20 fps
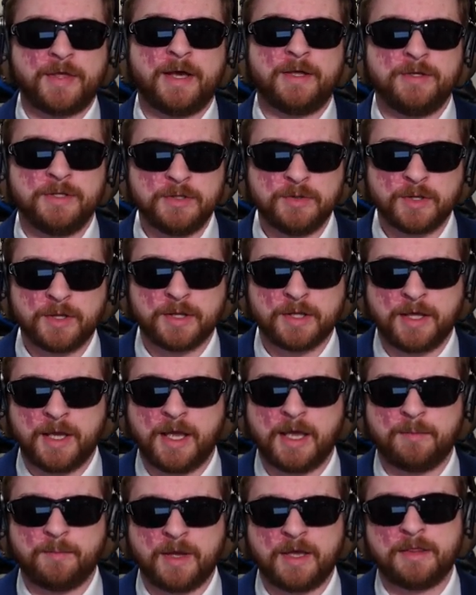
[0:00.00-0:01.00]
that new to the
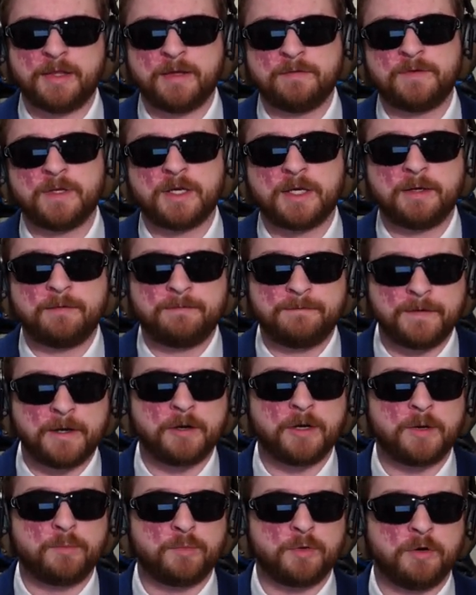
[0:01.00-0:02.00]
game, and they've done a fair
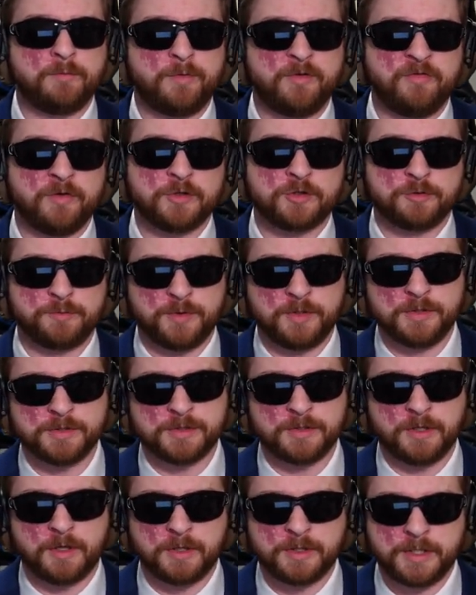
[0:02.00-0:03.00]
number of provincial polls
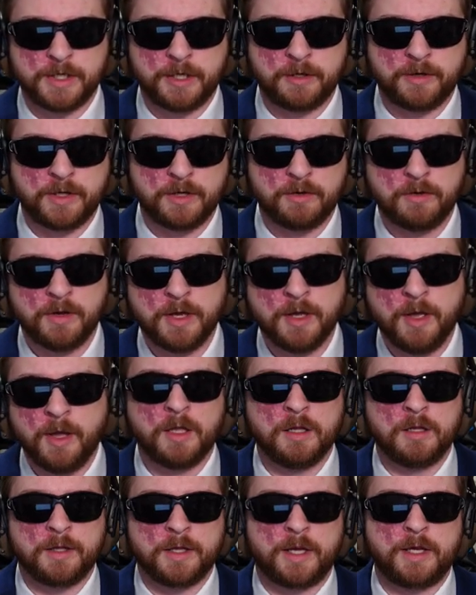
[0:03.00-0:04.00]
in Ontario.
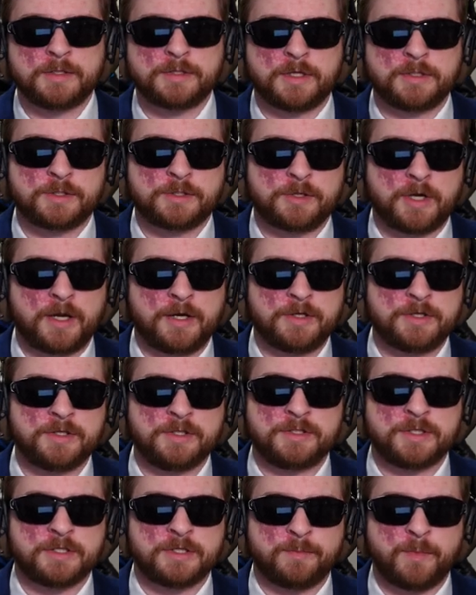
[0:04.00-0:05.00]
Liaison
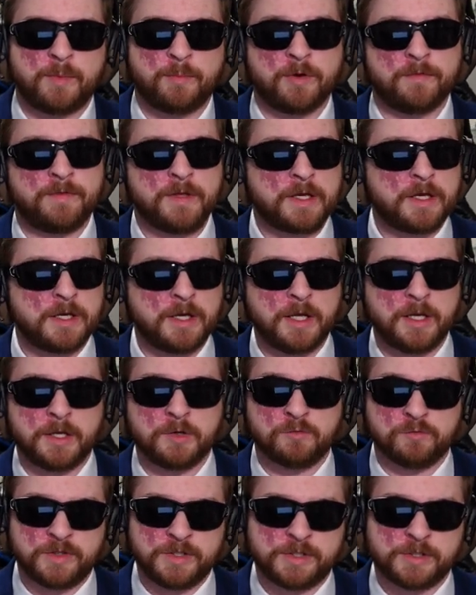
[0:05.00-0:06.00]
Strategies is a member of the
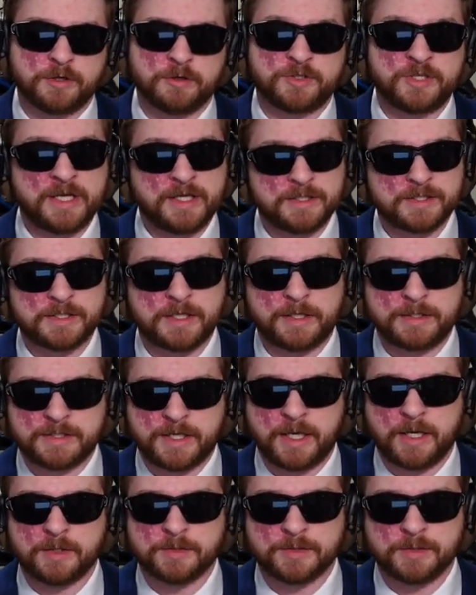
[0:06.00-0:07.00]
Canadian Research Insights
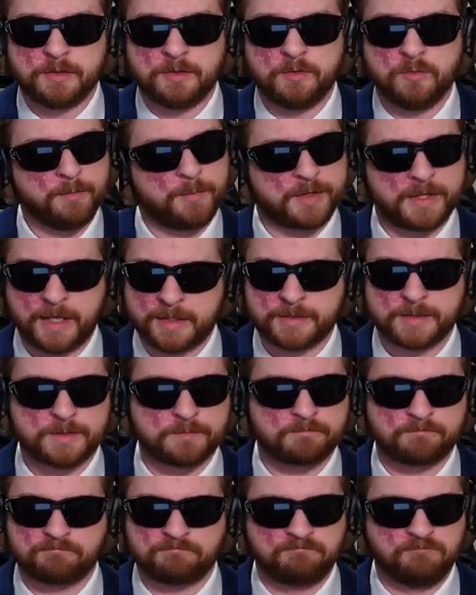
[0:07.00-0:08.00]
Council, but that's
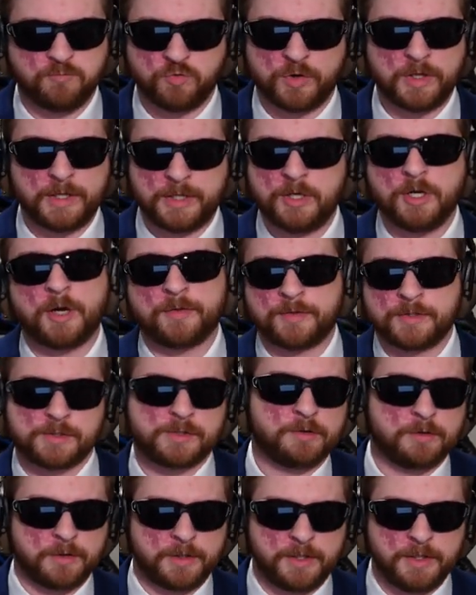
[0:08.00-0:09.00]
really not the
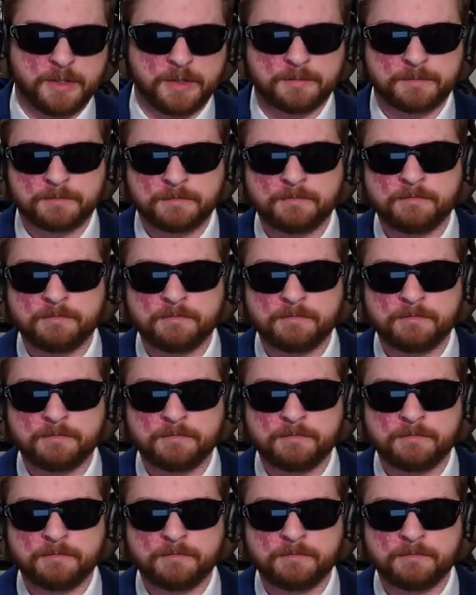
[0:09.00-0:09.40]
story here.